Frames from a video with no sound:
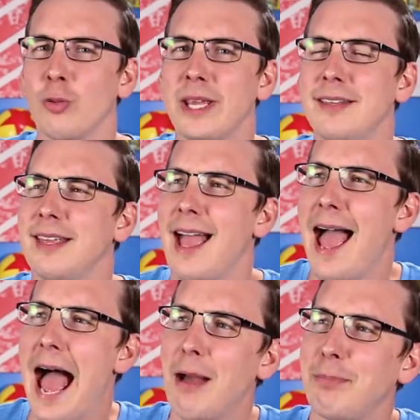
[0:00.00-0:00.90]
Are we
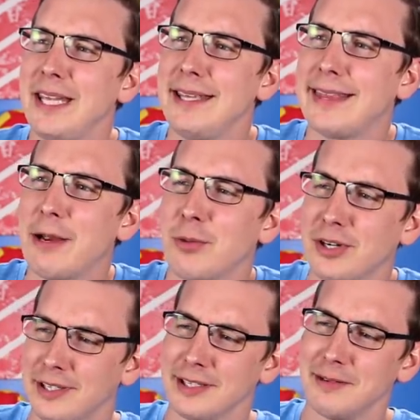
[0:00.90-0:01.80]
happy they
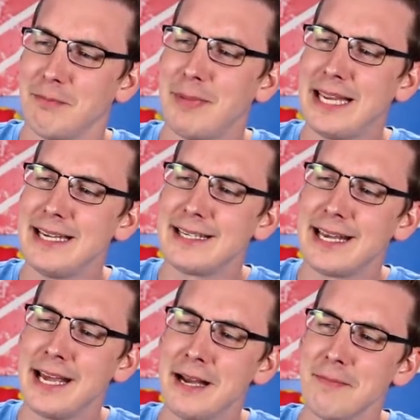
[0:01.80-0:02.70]
were mean
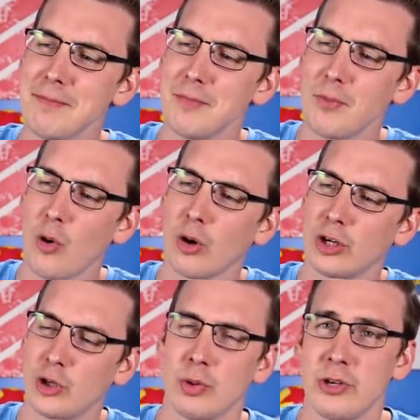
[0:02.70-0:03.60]
to him?
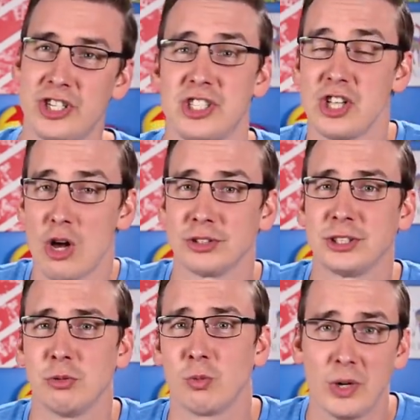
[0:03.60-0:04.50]
Or do we just
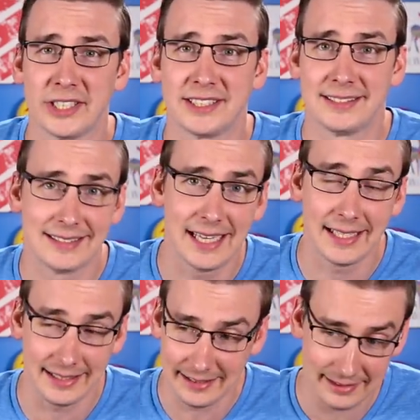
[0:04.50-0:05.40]
also wish
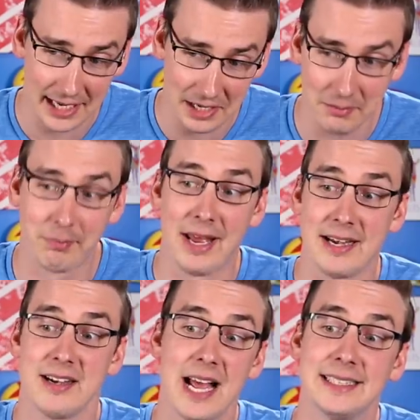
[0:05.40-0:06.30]
that they'd
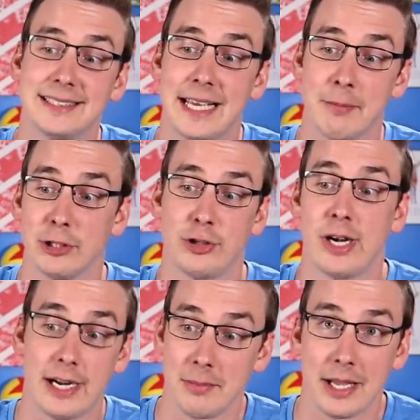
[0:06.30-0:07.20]
been nice to him or
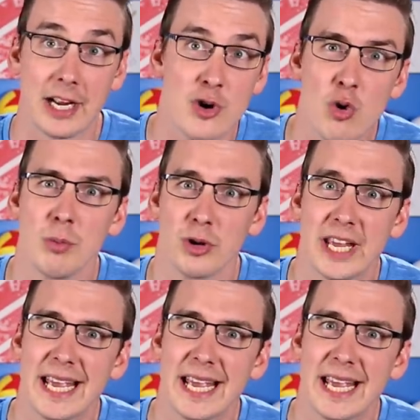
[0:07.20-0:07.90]
treated him like a normal